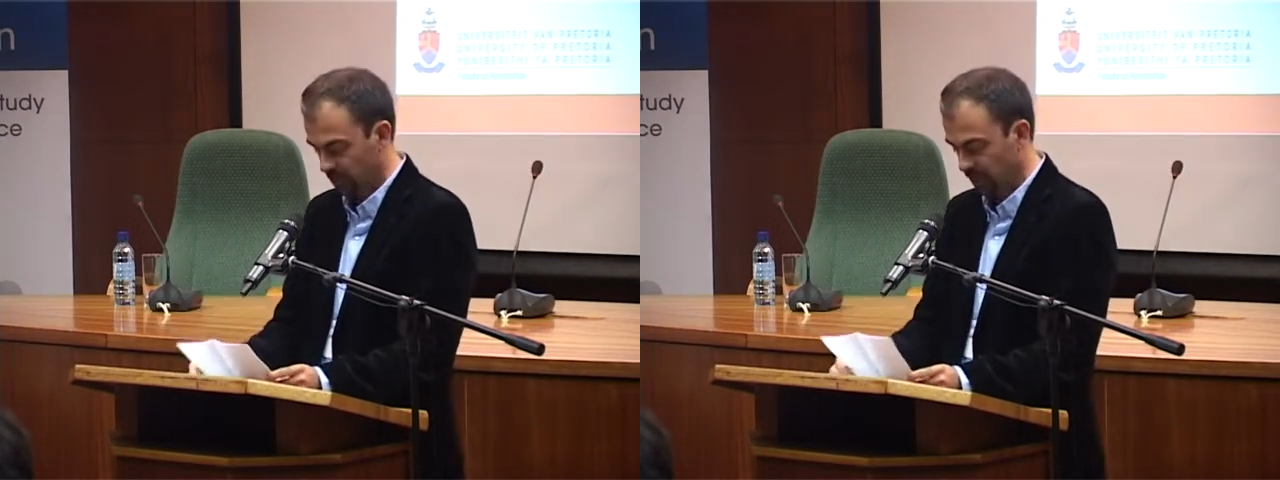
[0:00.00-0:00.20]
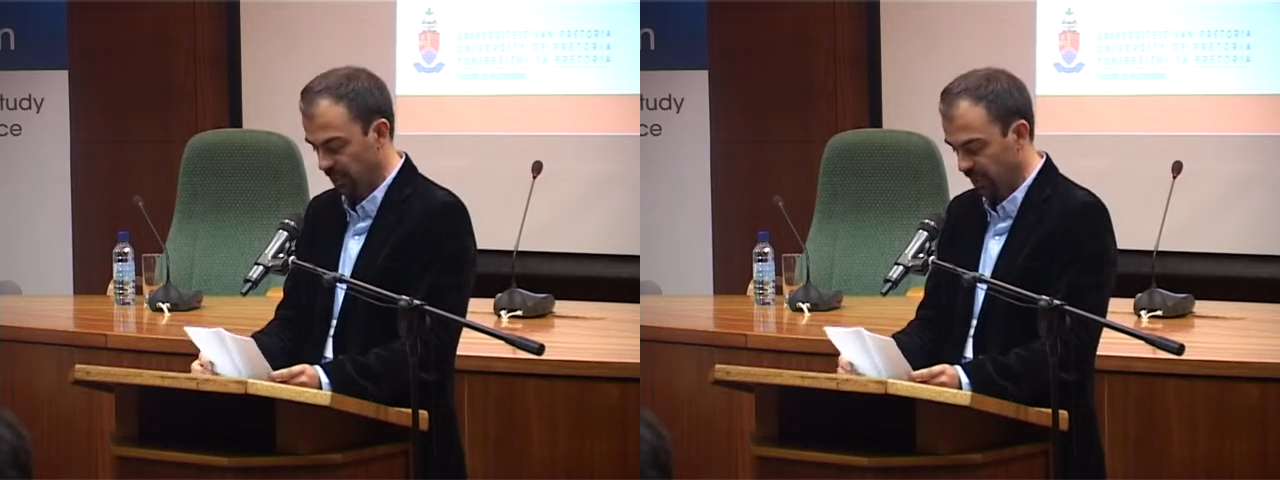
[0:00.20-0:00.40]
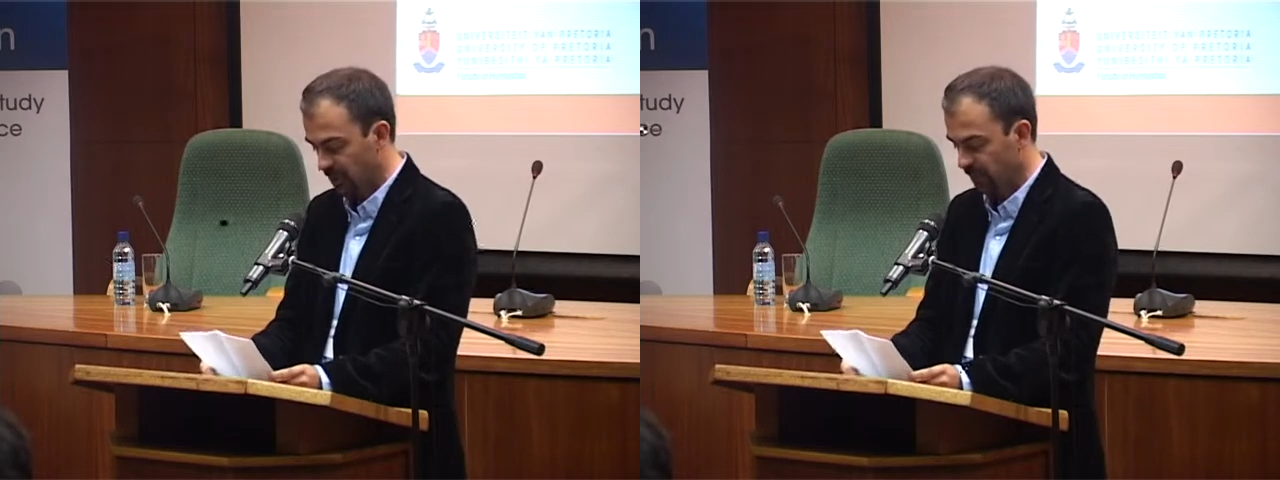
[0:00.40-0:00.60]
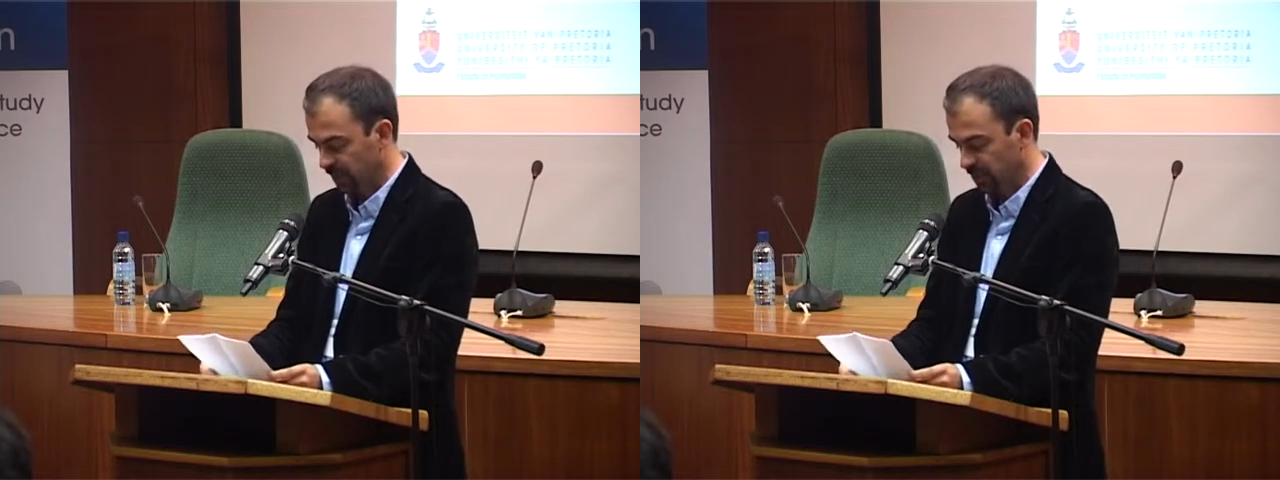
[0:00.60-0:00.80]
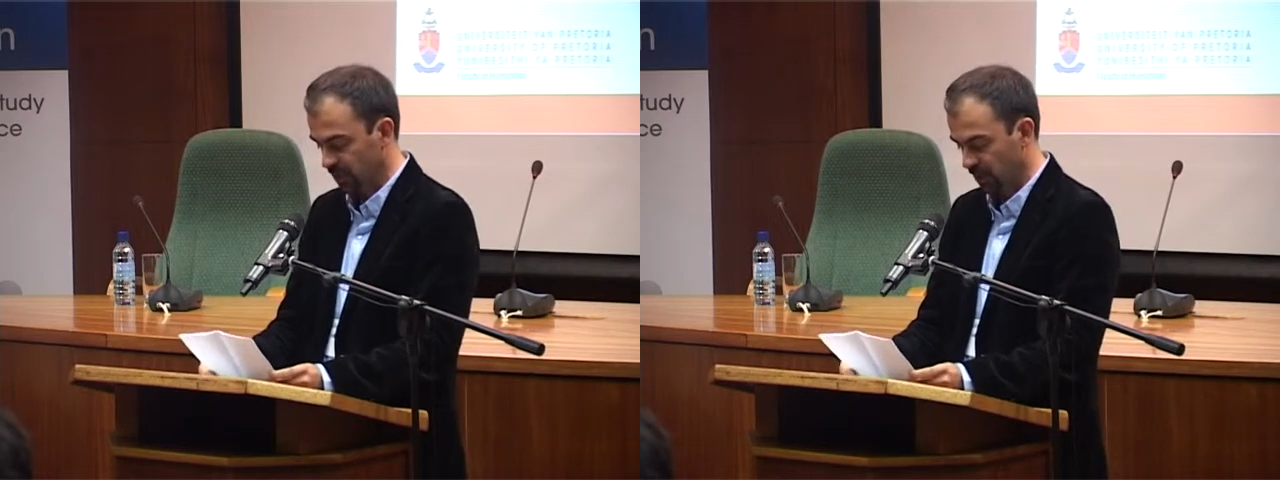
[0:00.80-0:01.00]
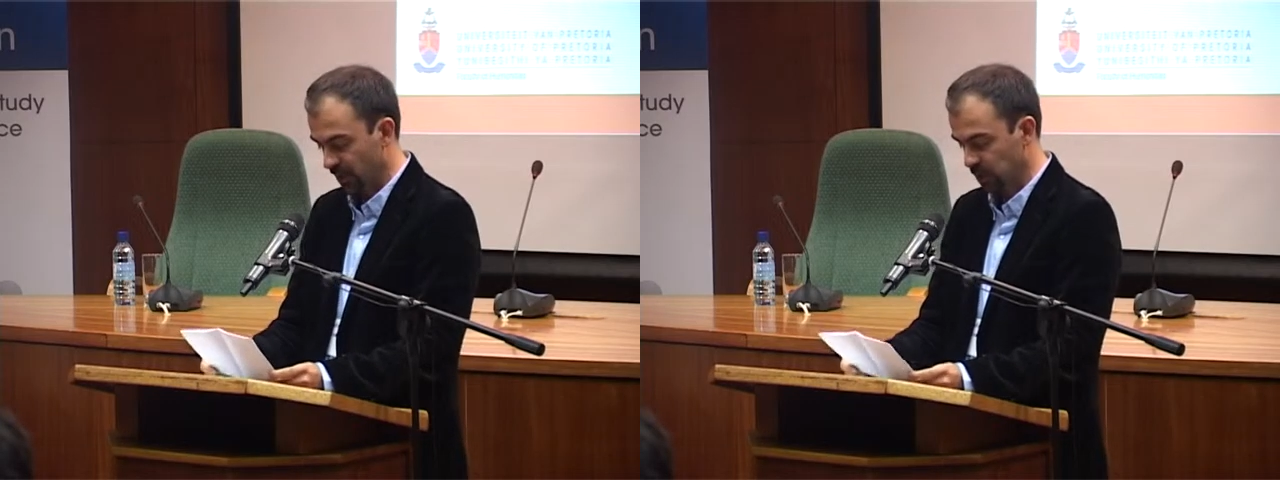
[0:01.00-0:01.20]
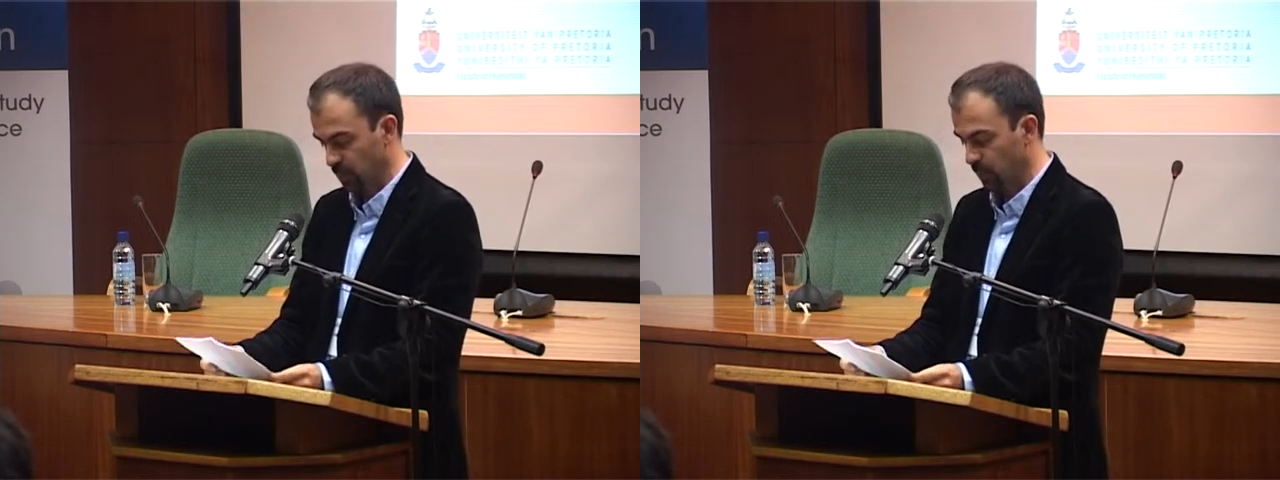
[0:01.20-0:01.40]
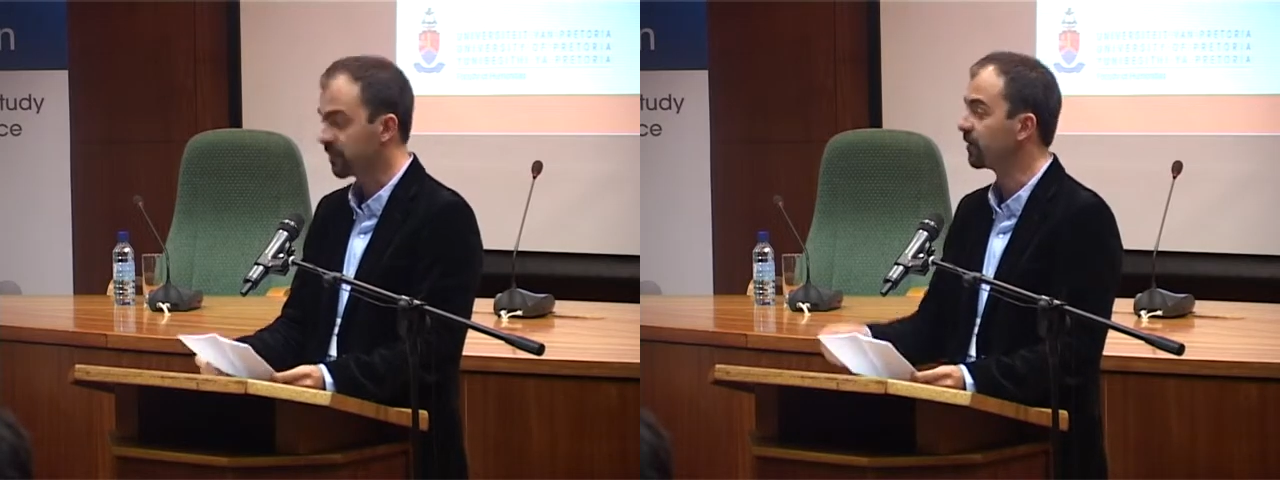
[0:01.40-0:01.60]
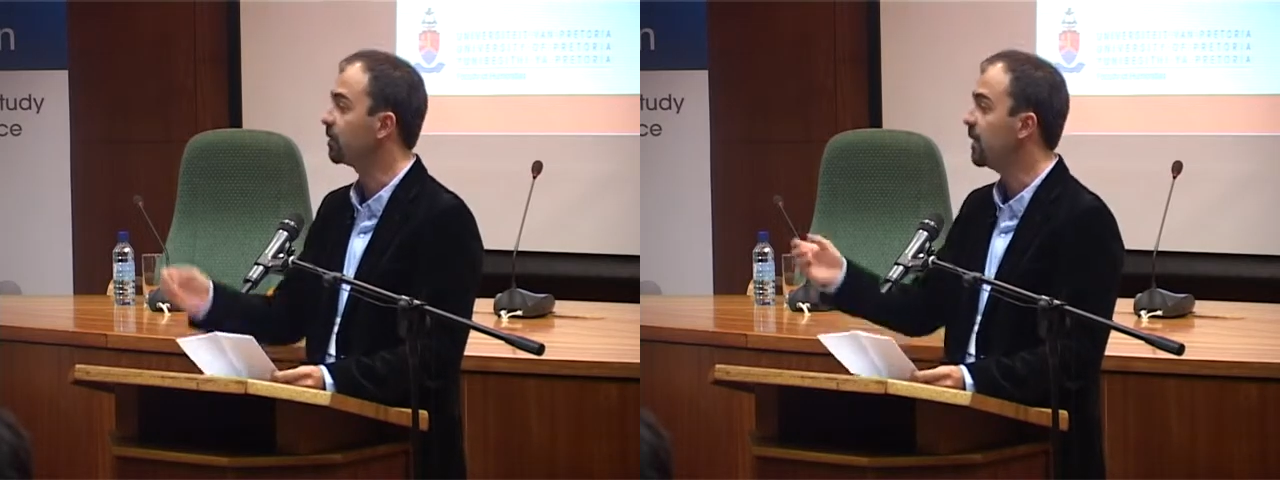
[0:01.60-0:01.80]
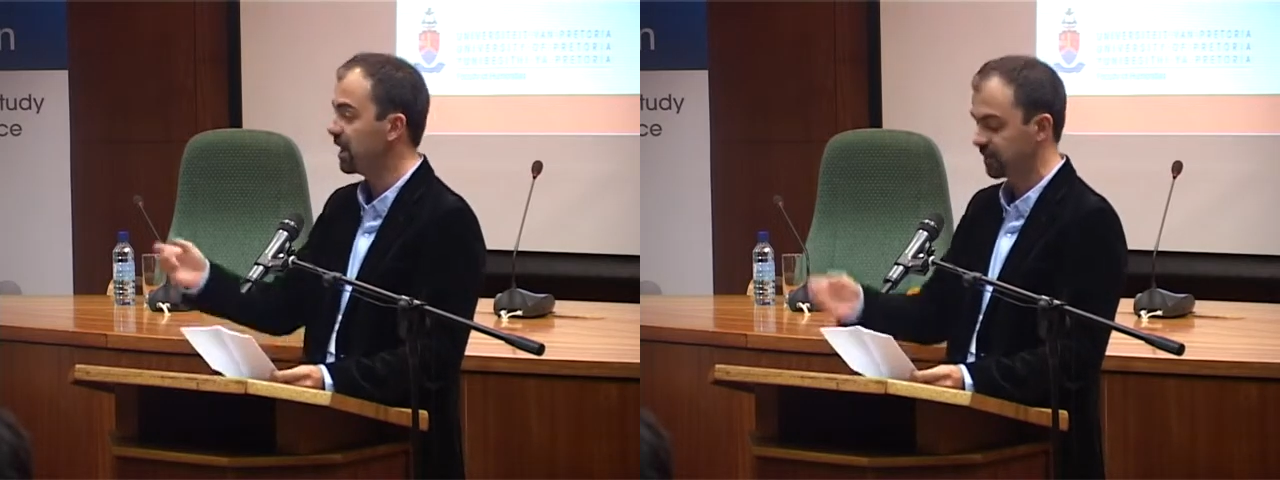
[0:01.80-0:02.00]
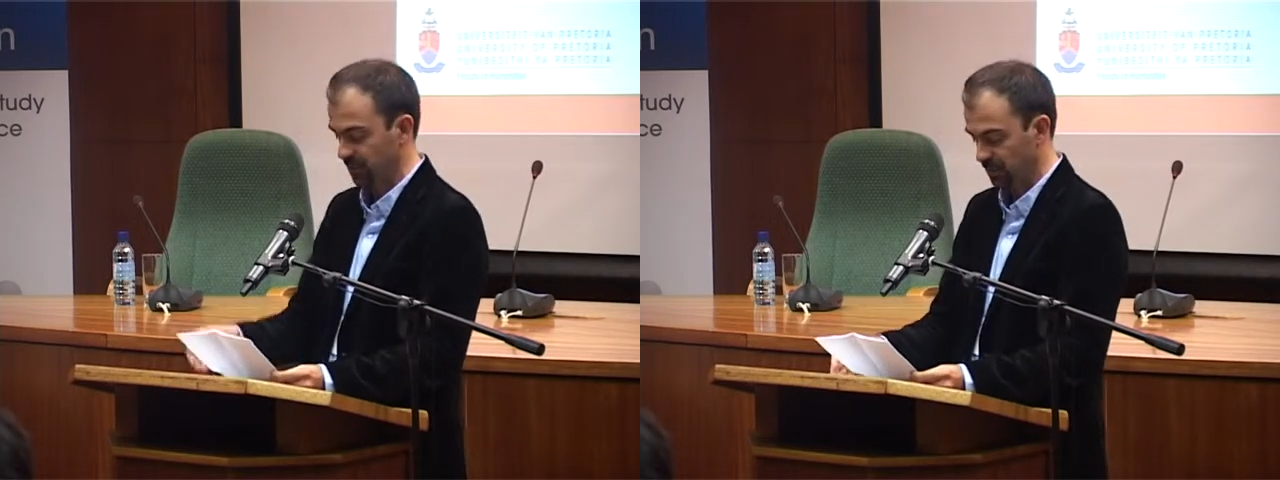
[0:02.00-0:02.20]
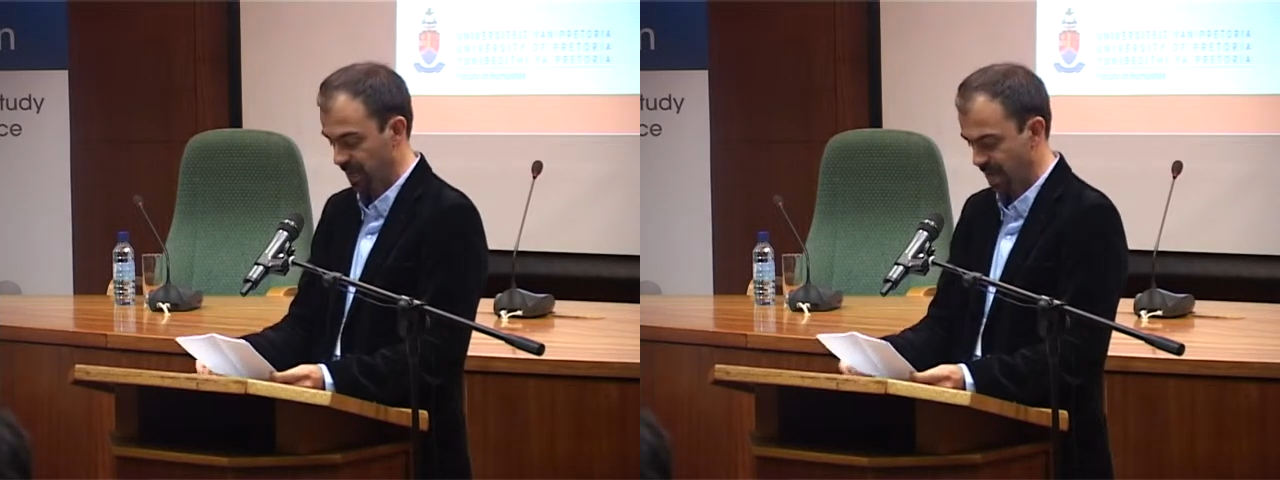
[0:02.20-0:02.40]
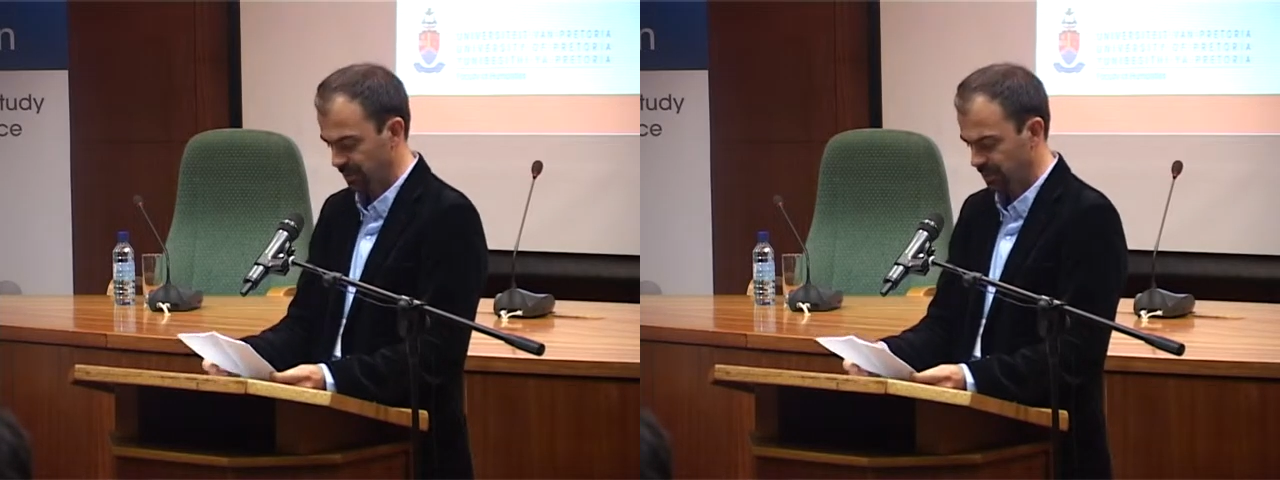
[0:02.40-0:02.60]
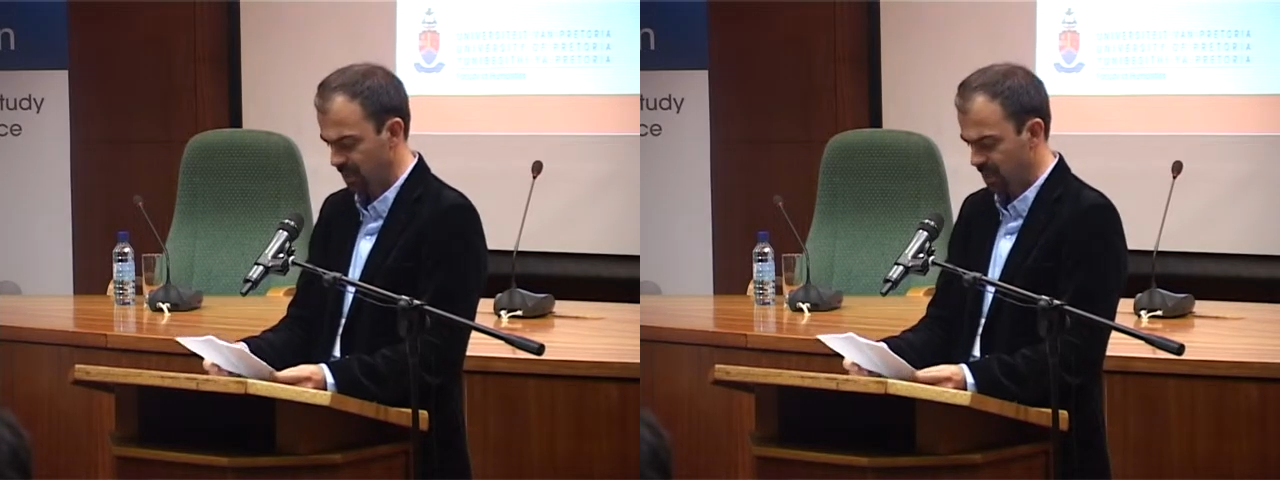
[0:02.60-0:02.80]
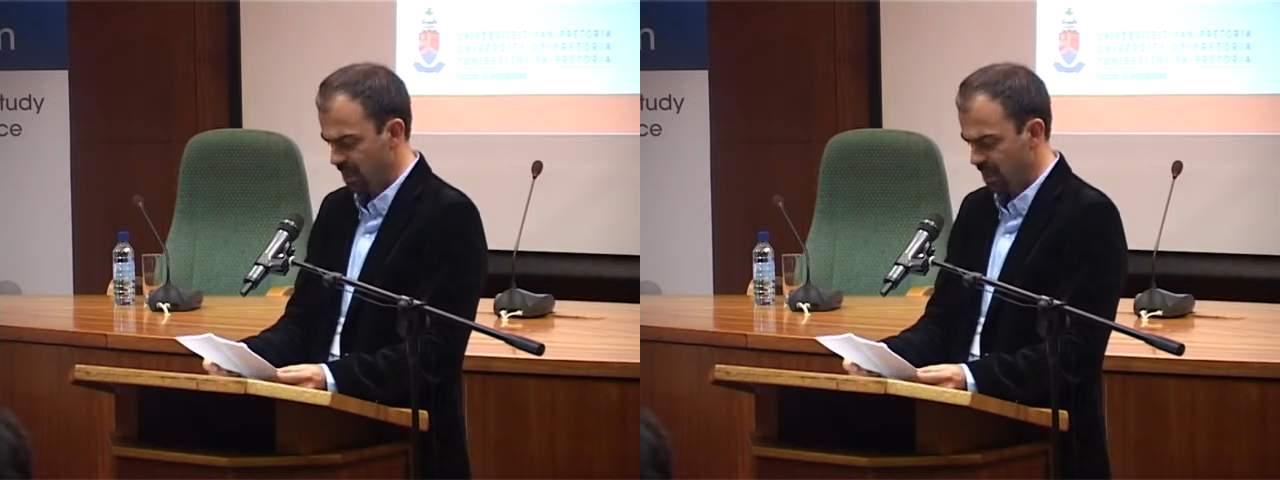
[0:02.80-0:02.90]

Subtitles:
during the Governance Innovation Week for the past few days.